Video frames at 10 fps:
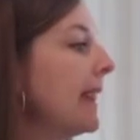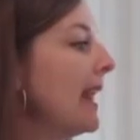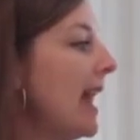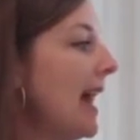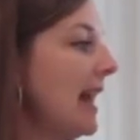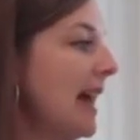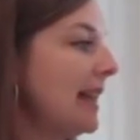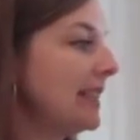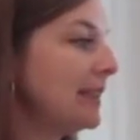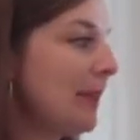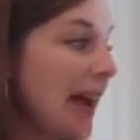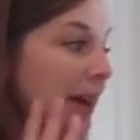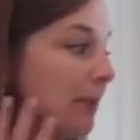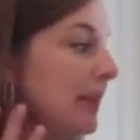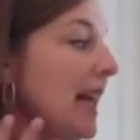And I had a smile
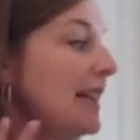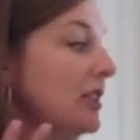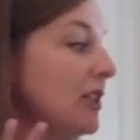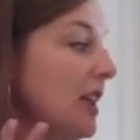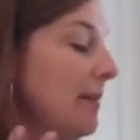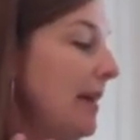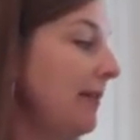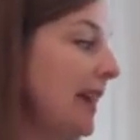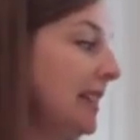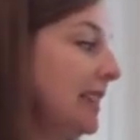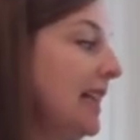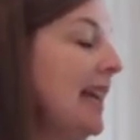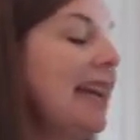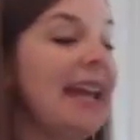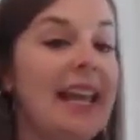plastered on my face.
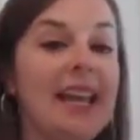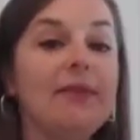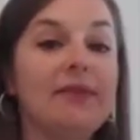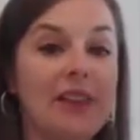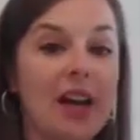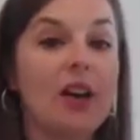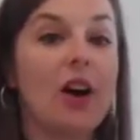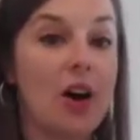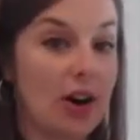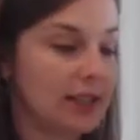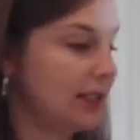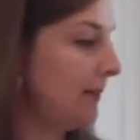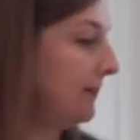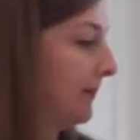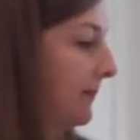It felt awesome.
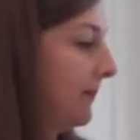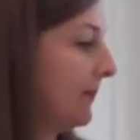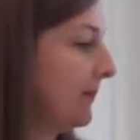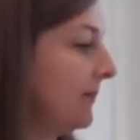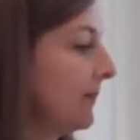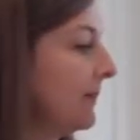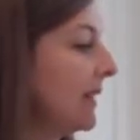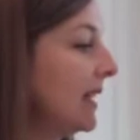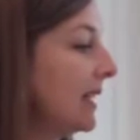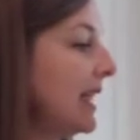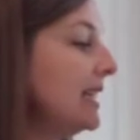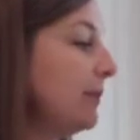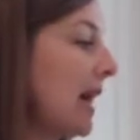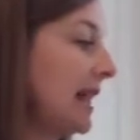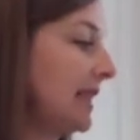Let's
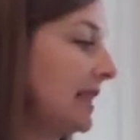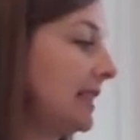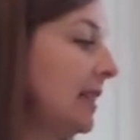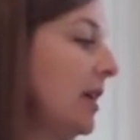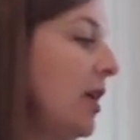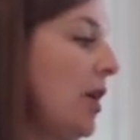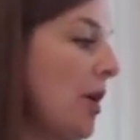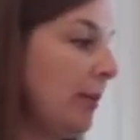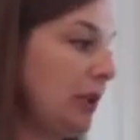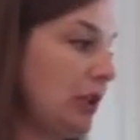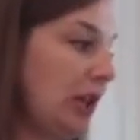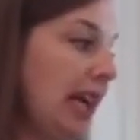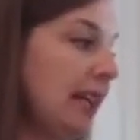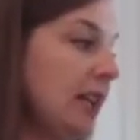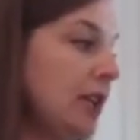practice. Put your
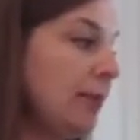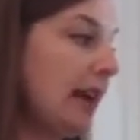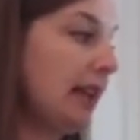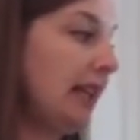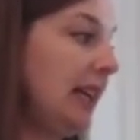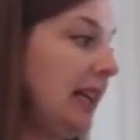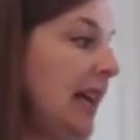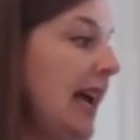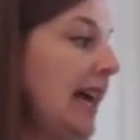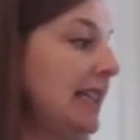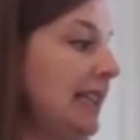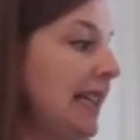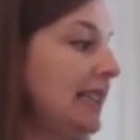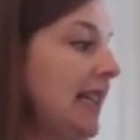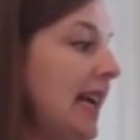hand on your belly and
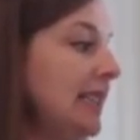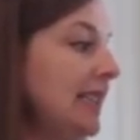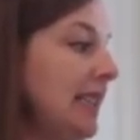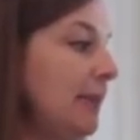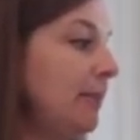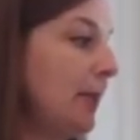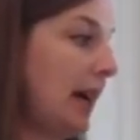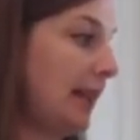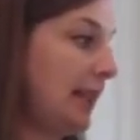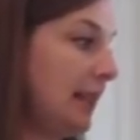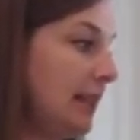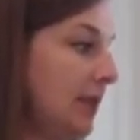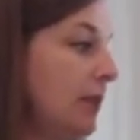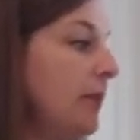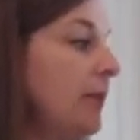take 10 deep breaths.
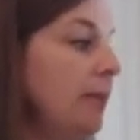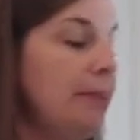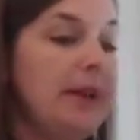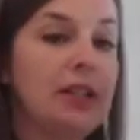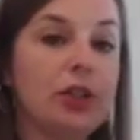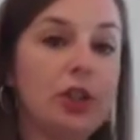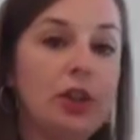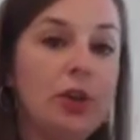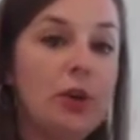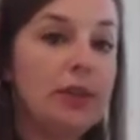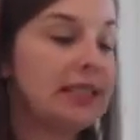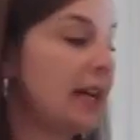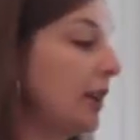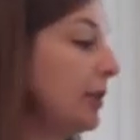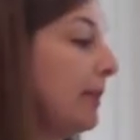Make sure you notice how
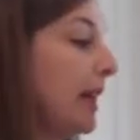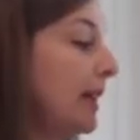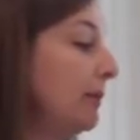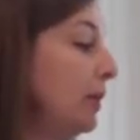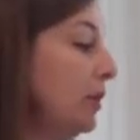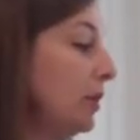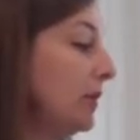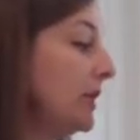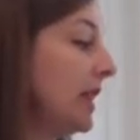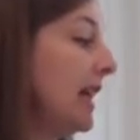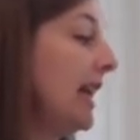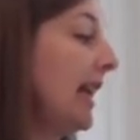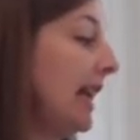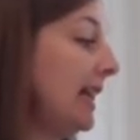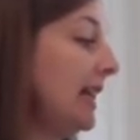your belly moves
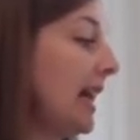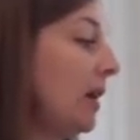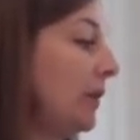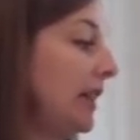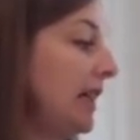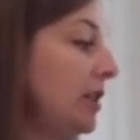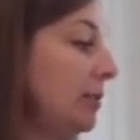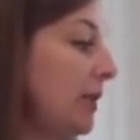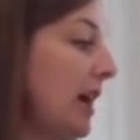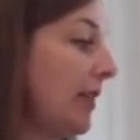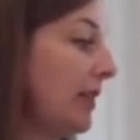in and out with each breath.